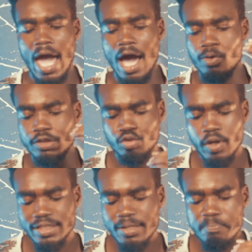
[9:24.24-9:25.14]
I was
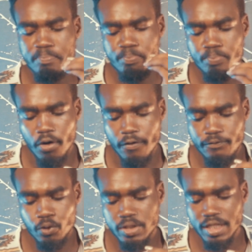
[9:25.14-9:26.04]
sweating
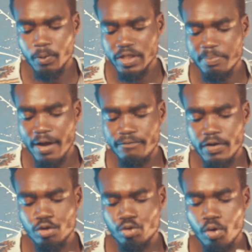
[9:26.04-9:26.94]
profusely with my
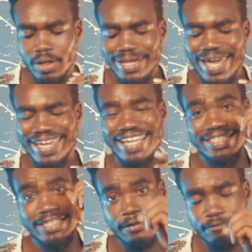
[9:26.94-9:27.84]
face swollen like
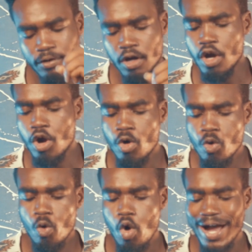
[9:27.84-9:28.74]
a thief
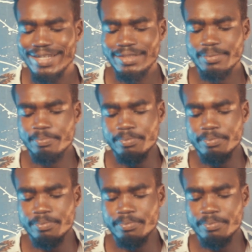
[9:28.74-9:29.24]
who had